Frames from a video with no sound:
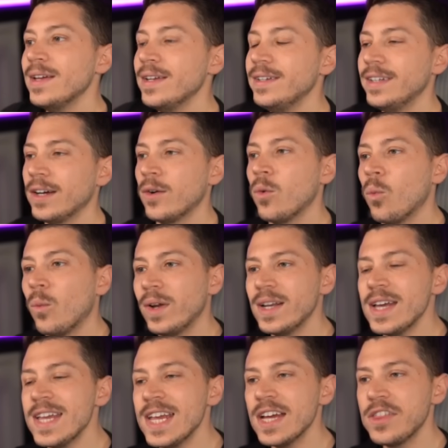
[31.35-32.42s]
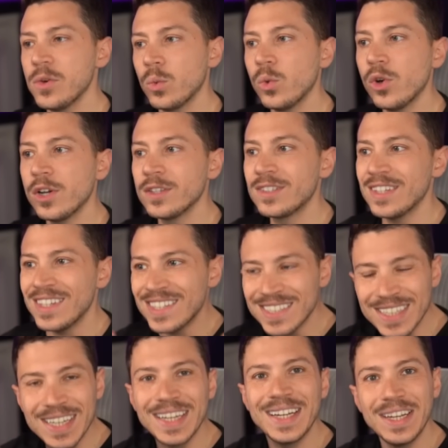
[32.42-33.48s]
Now, when I hear the words
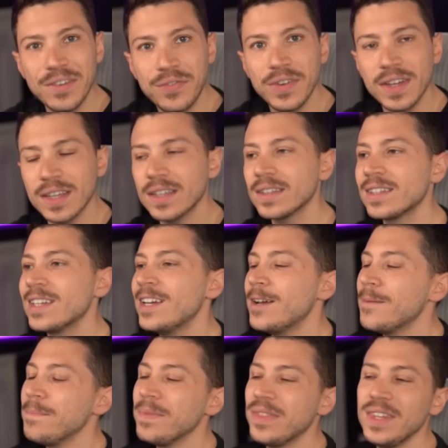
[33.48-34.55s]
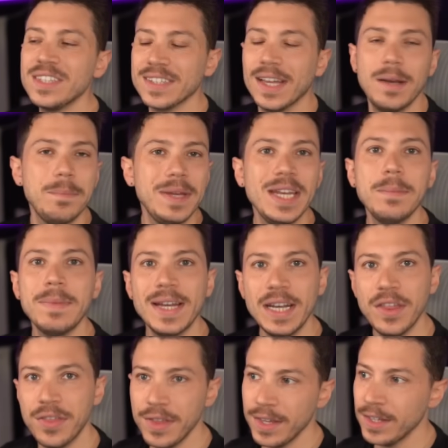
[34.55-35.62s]
significant, this can mean many
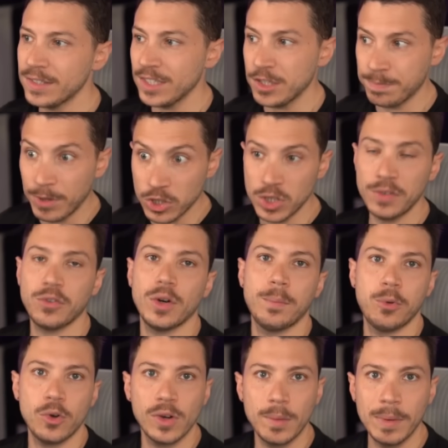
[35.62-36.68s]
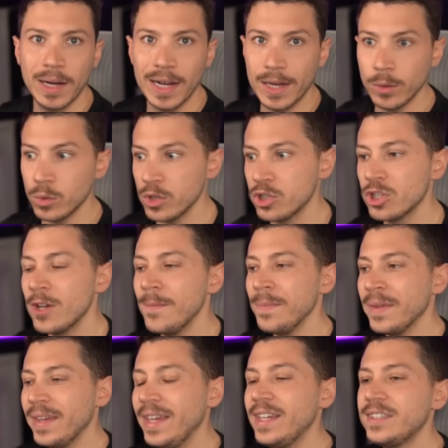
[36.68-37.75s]
things, especially for a programming language.
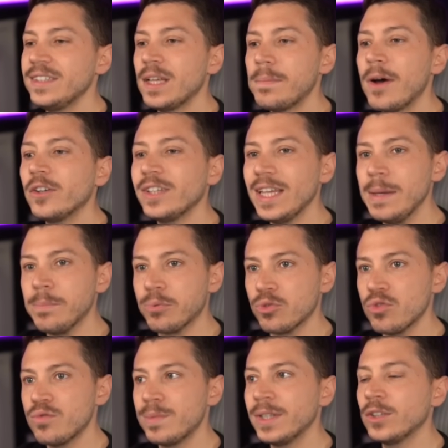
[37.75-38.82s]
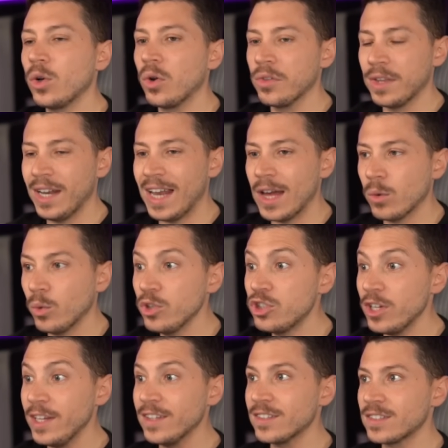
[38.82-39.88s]
Is it about improvement on the language
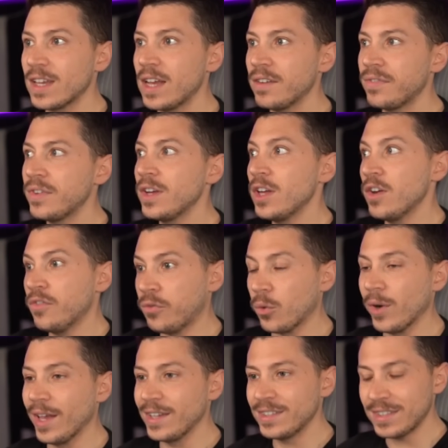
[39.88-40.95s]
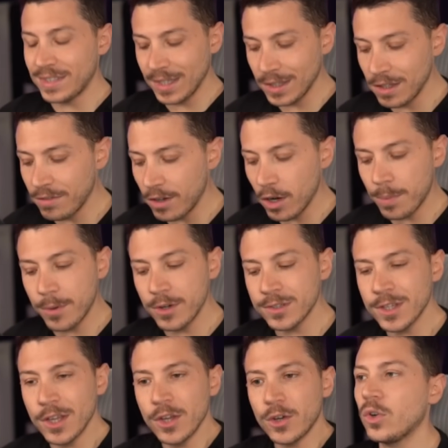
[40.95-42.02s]
itself for existing developers,
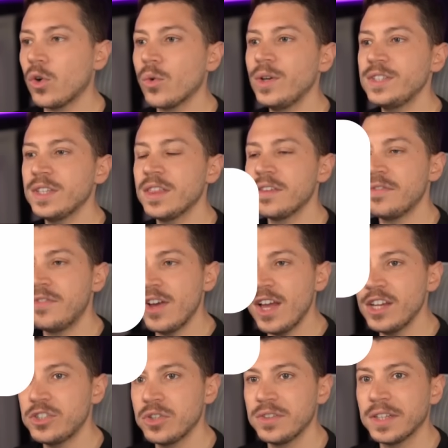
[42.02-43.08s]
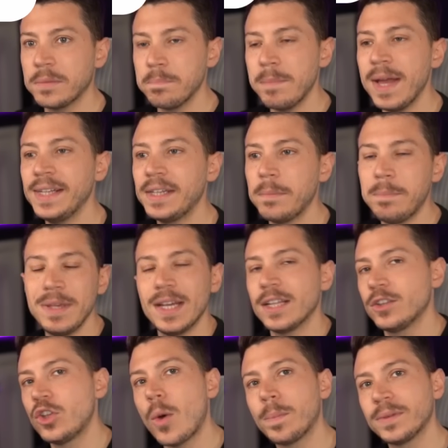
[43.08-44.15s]
or is it the version that made it be
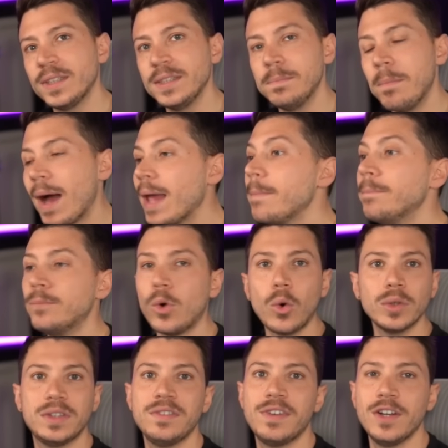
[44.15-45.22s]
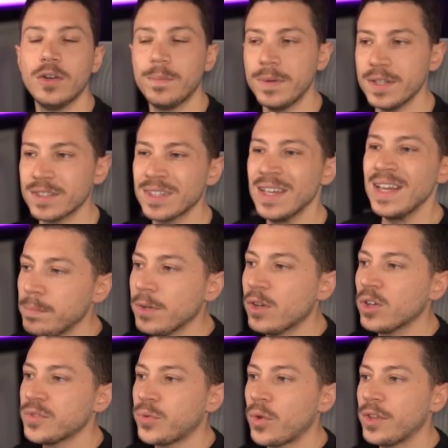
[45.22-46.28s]
adopted by more developers?
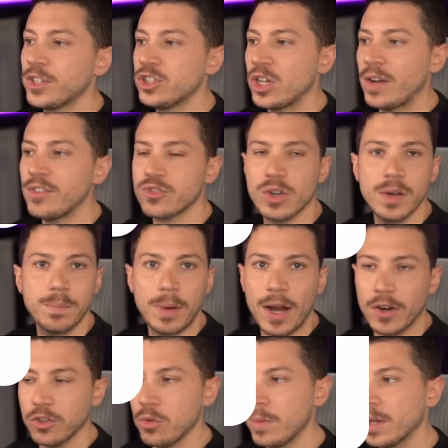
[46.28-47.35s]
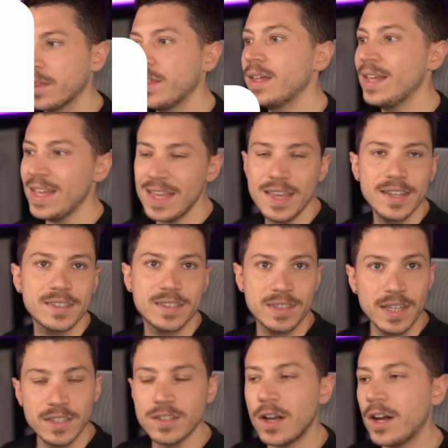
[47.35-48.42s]
Because for the JavaScript argument, the
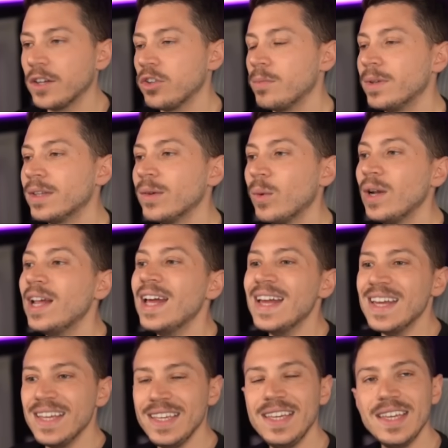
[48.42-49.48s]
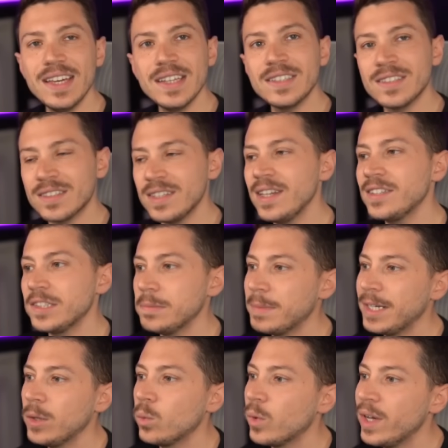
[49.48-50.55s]
ES6 argument, well, ES6 in
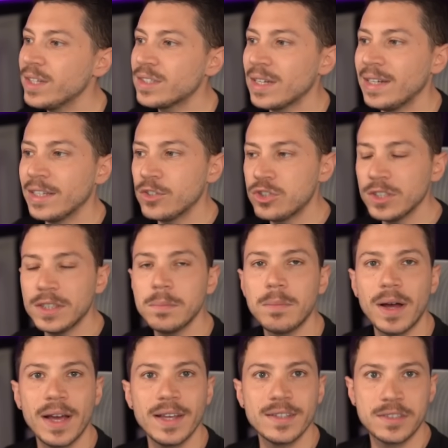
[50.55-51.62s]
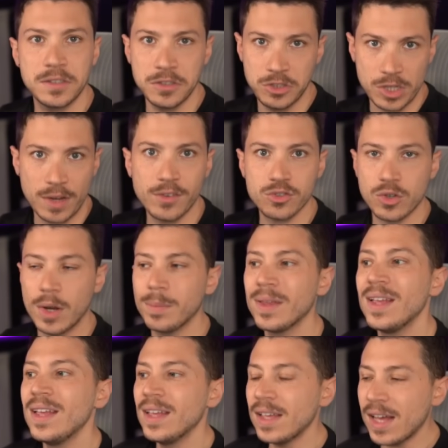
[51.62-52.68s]
many ways legitimized JavaScript
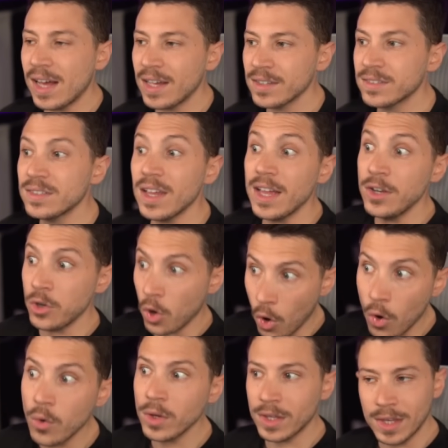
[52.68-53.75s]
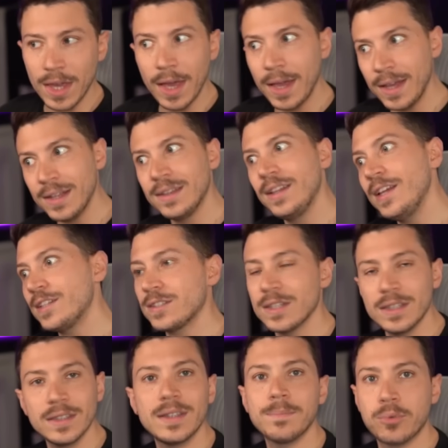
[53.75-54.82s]
as an okay,
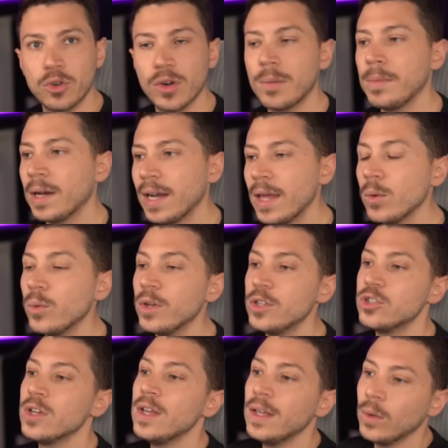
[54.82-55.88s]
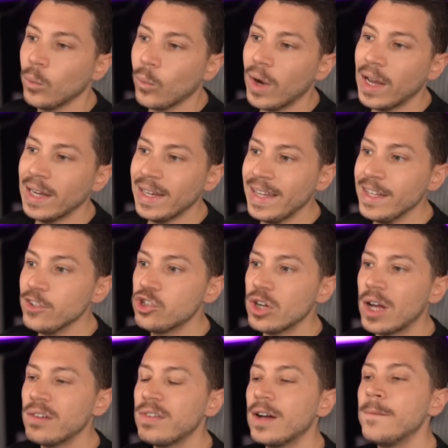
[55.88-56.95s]
decent programming language, while in
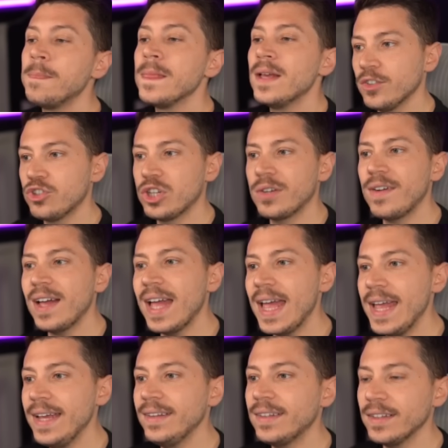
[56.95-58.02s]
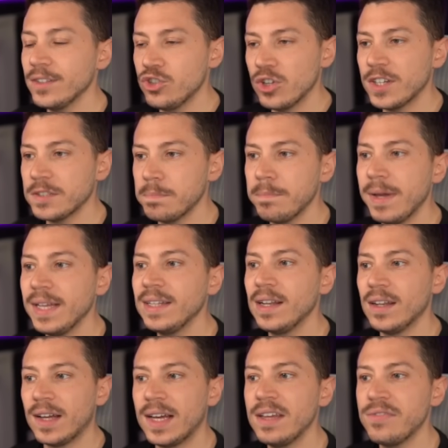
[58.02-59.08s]
Java, Java 8 just made
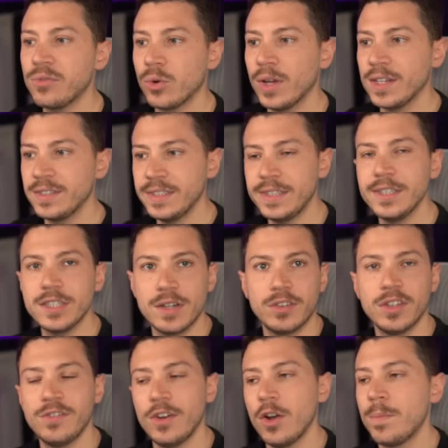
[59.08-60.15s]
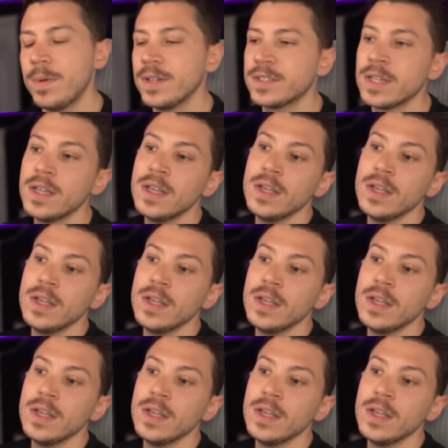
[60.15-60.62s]
life for existing Java developers